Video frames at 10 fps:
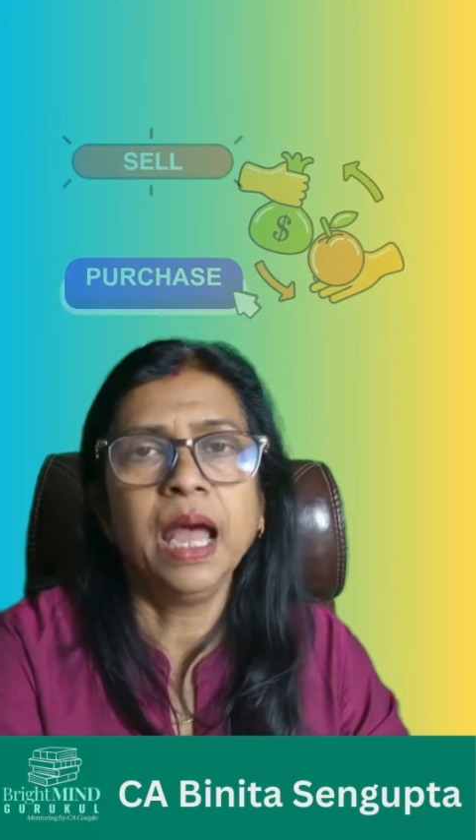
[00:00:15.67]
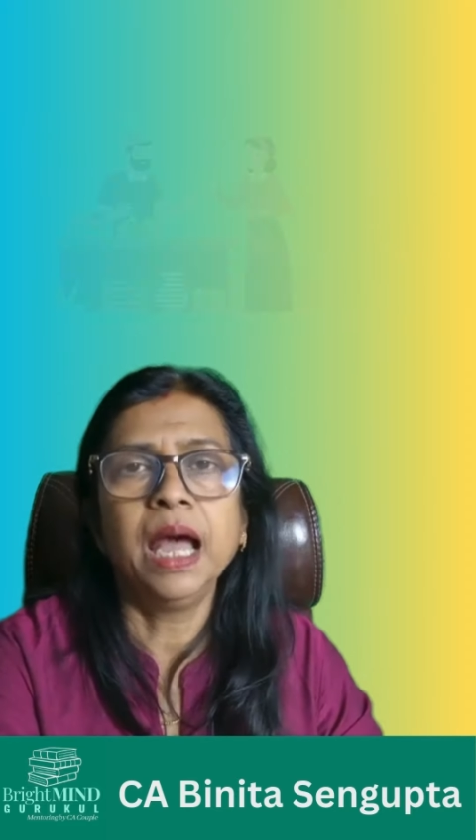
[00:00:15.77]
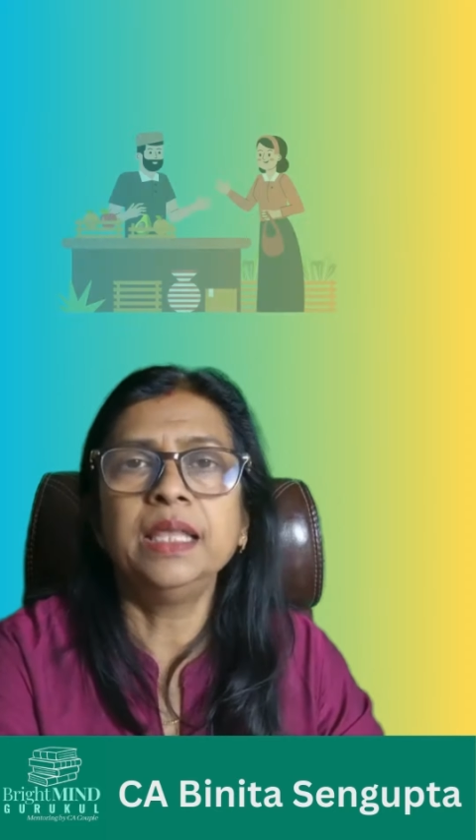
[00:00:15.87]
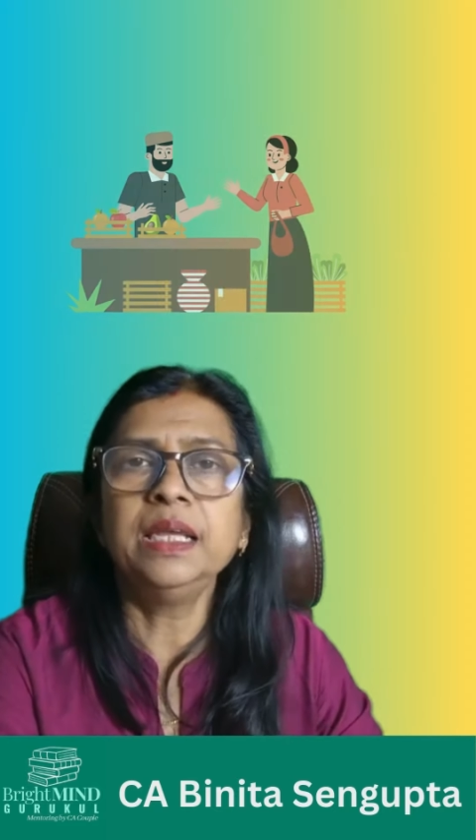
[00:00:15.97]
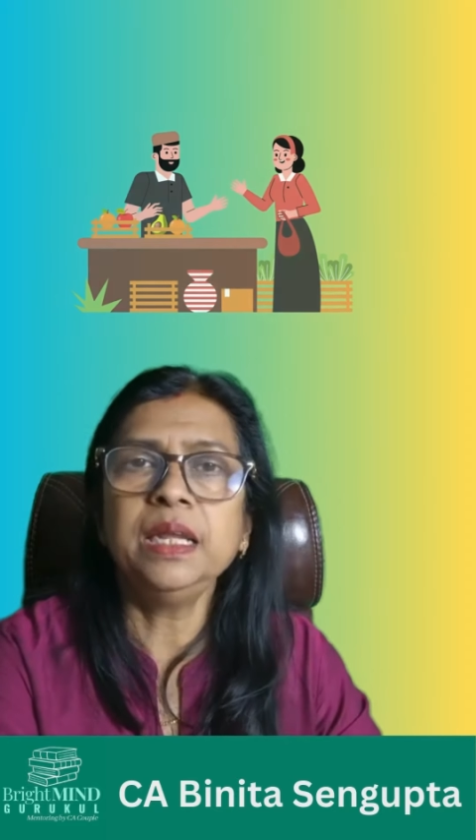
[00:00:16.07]

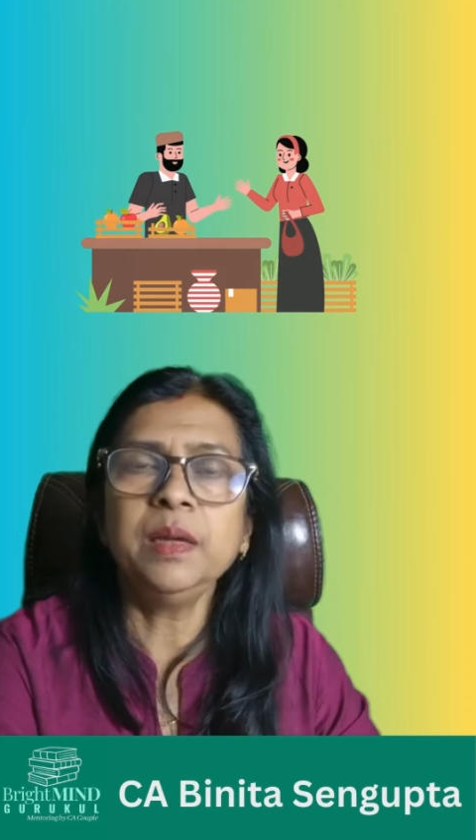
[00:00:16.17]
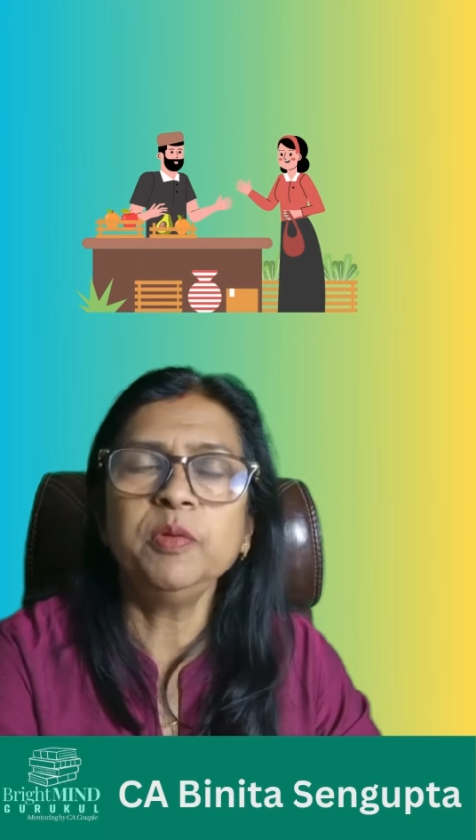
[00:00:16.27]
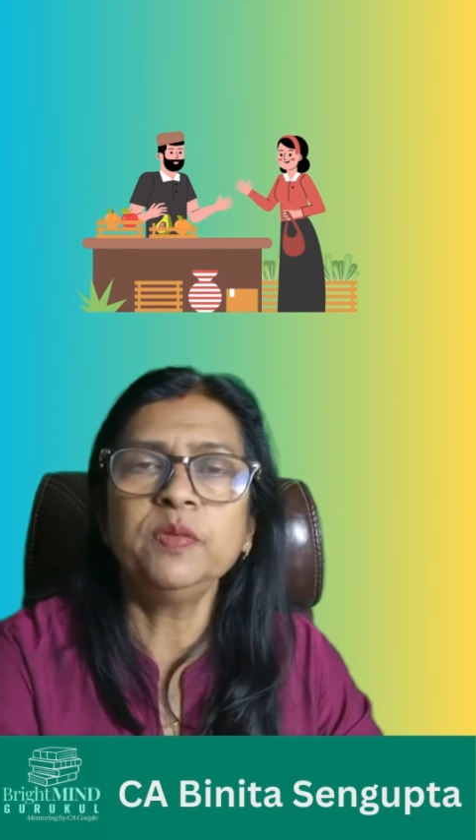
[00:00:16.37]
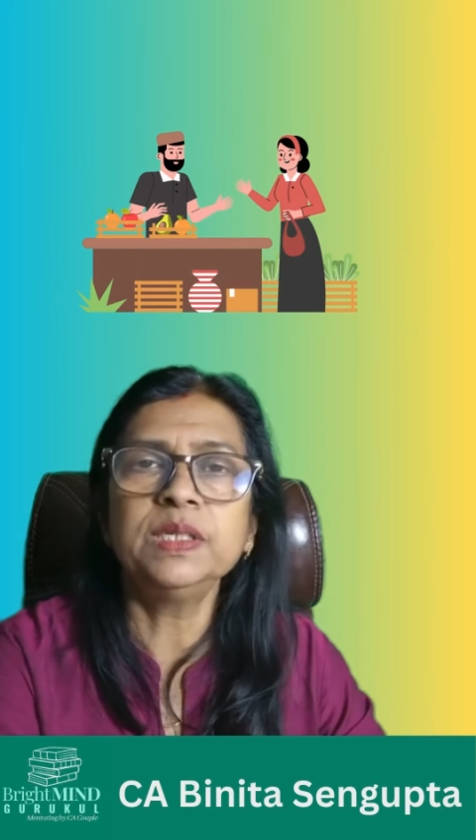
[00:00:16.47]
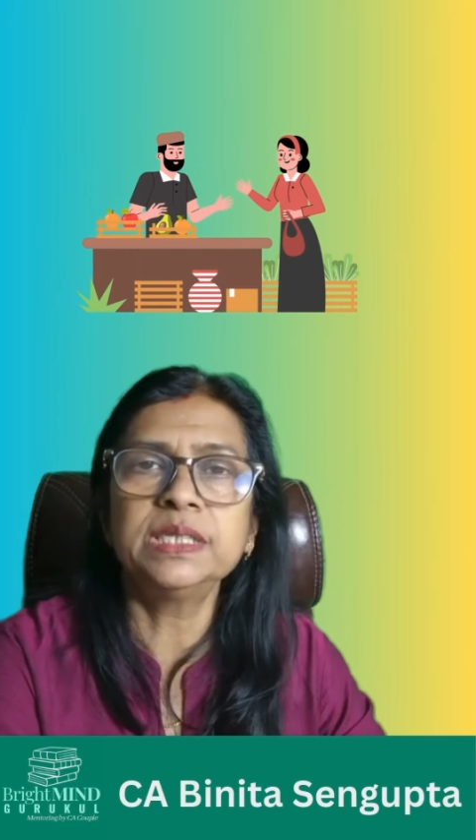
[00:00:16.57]
and the name
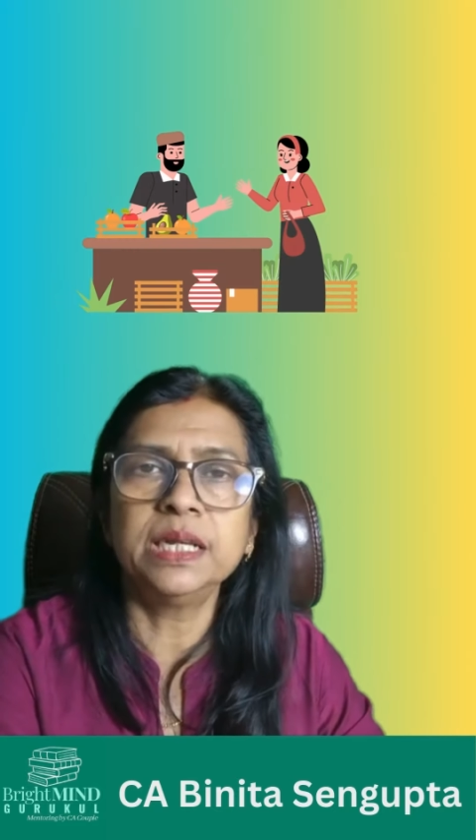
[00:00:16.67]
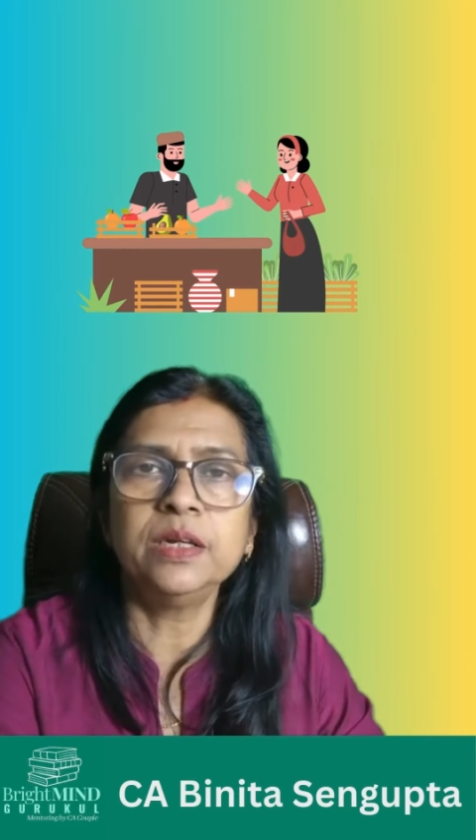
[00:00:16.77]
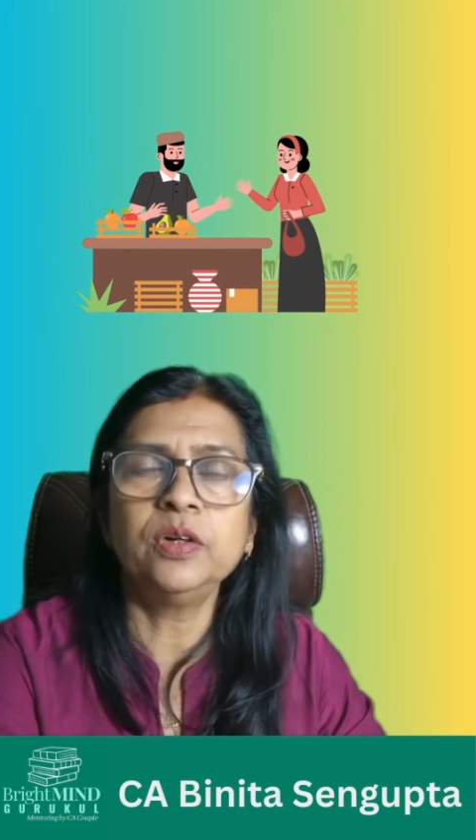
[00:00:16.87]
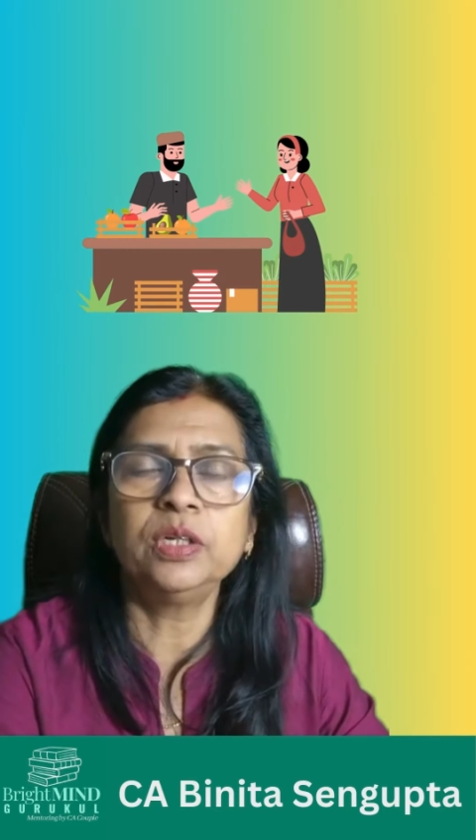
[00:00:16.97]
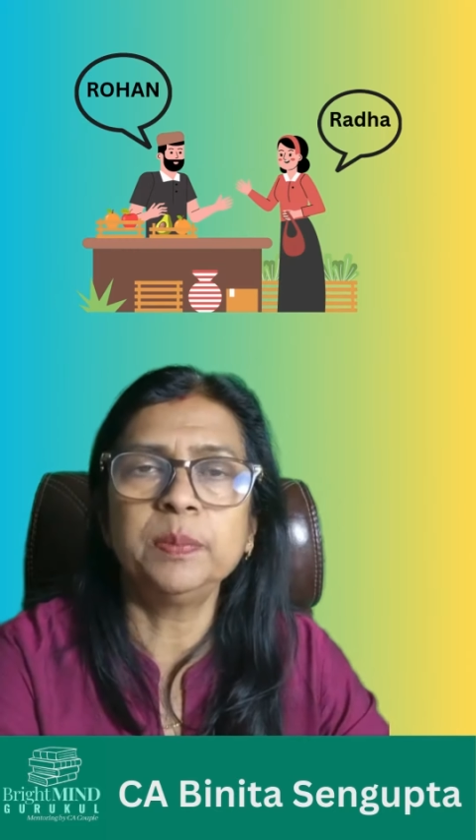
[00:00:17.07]
of the
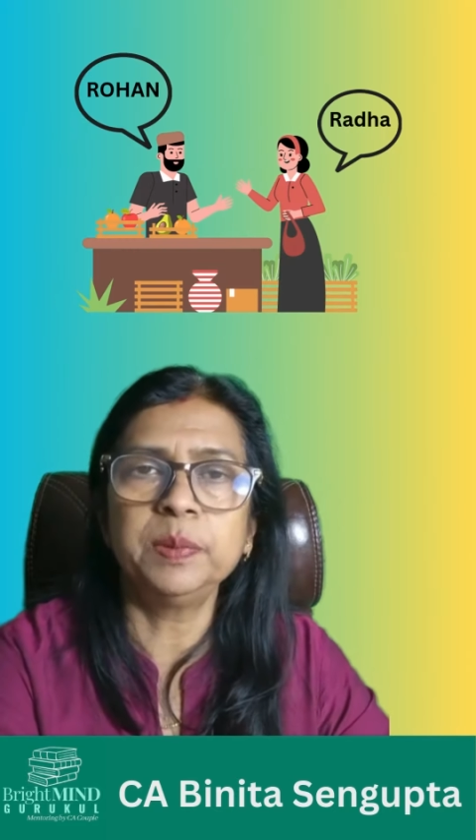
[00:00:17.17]
seller or the